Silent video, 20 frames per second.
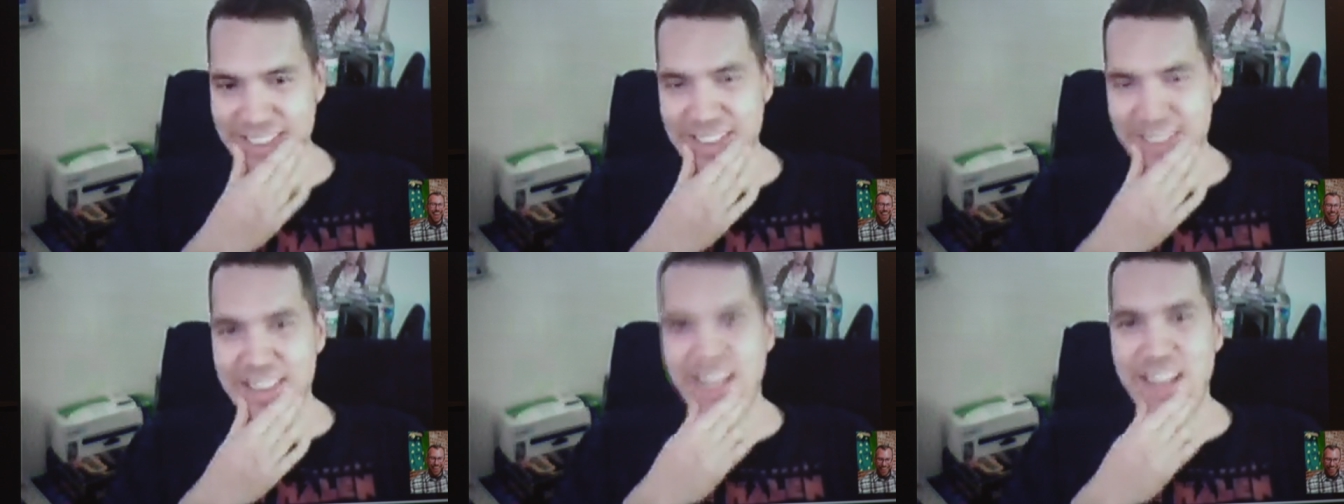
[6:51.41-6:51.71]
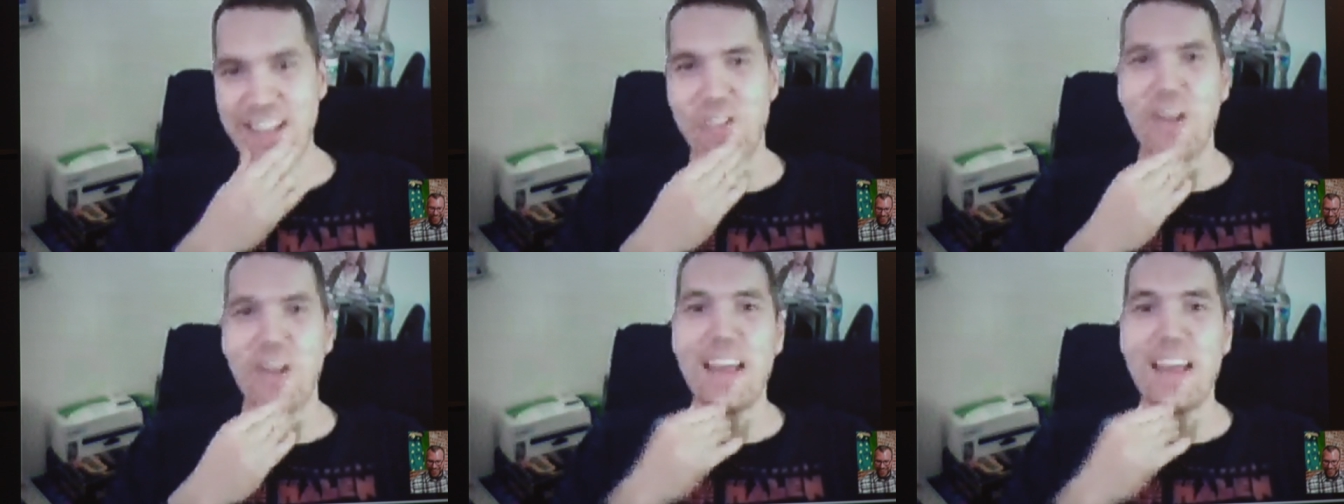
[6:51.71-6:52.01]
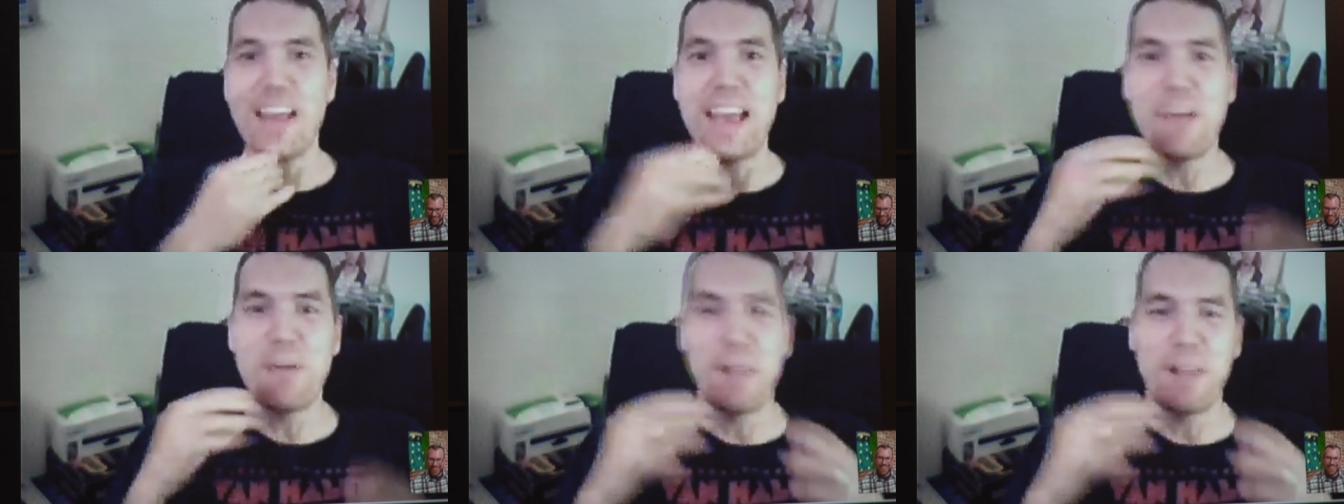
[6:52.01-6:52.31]
that's right.
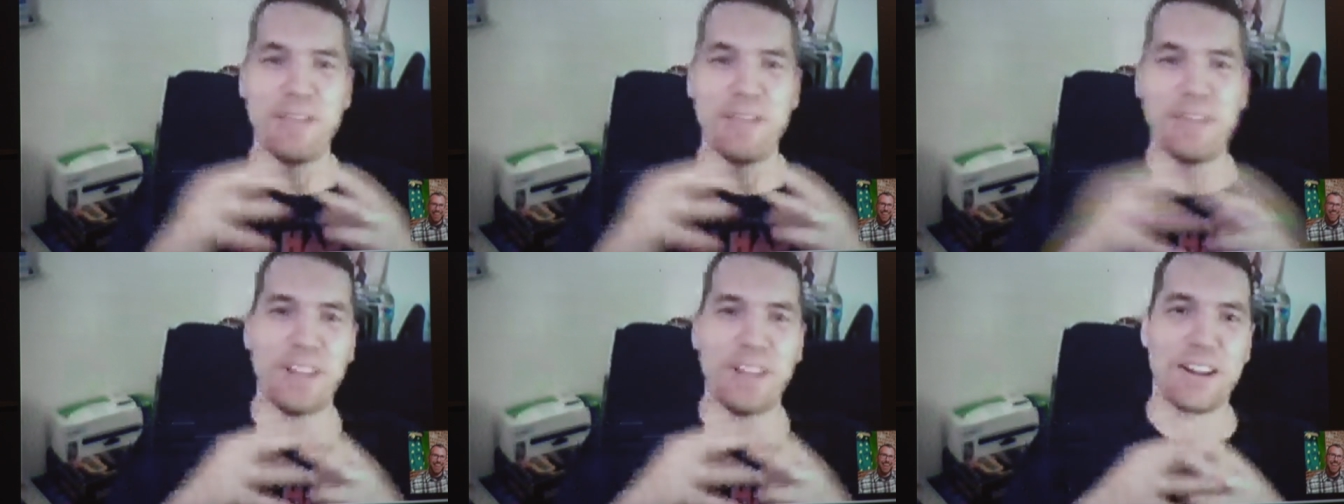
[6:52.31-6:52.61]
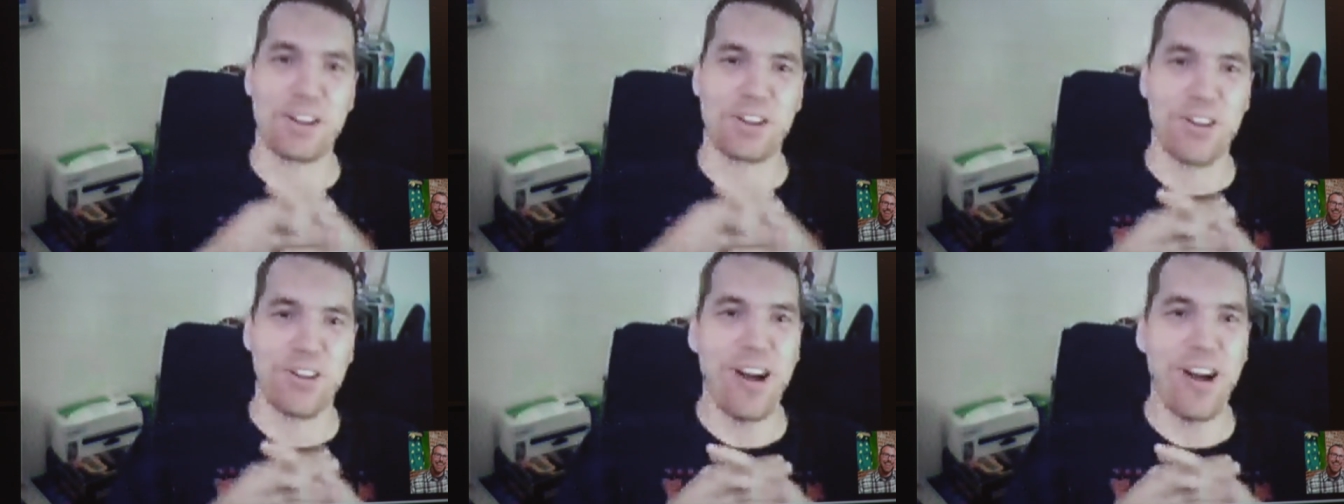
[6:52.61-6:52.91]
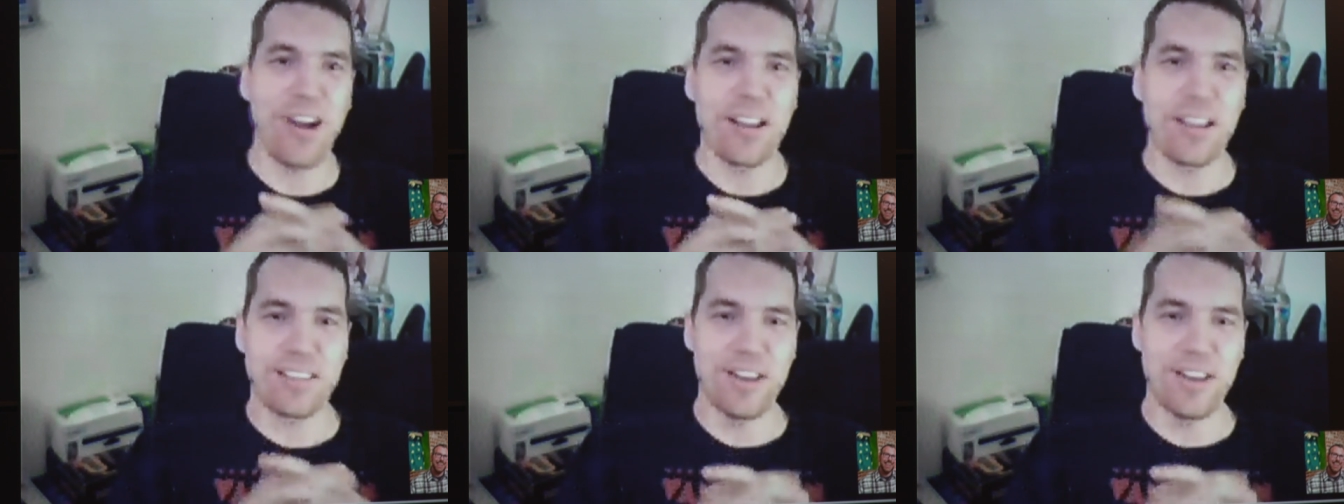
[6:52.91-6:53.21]
Yeah, we'll have a little
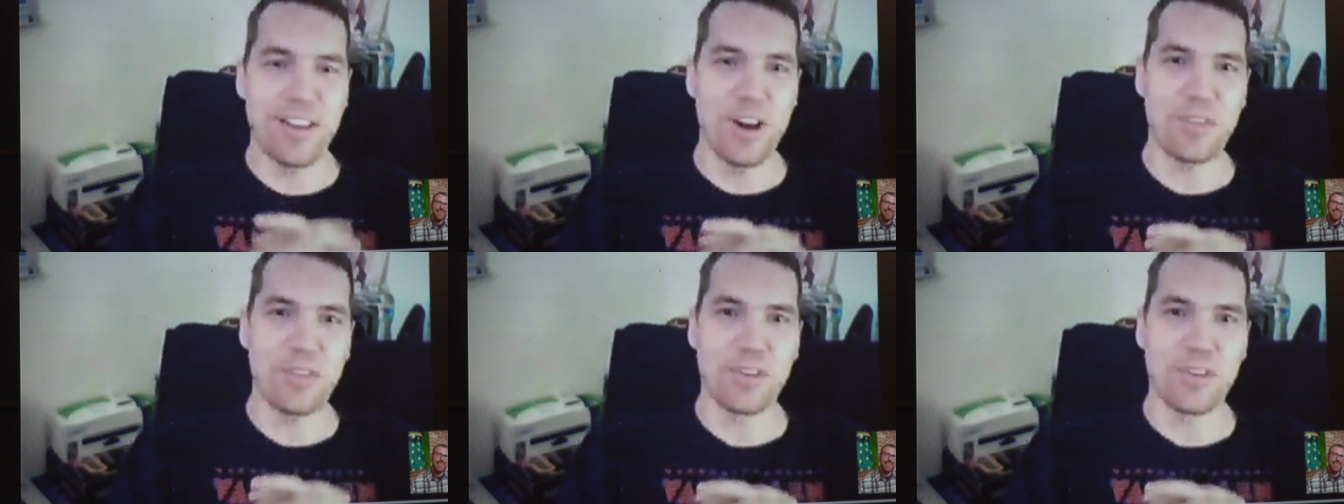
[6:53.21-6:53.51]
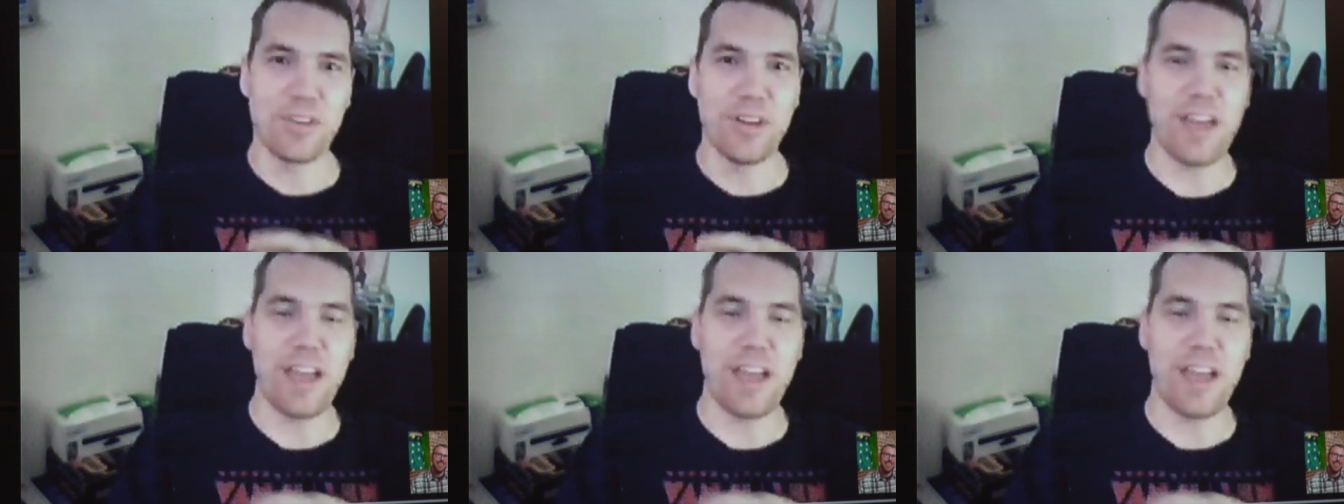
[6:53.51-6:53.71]
crossover.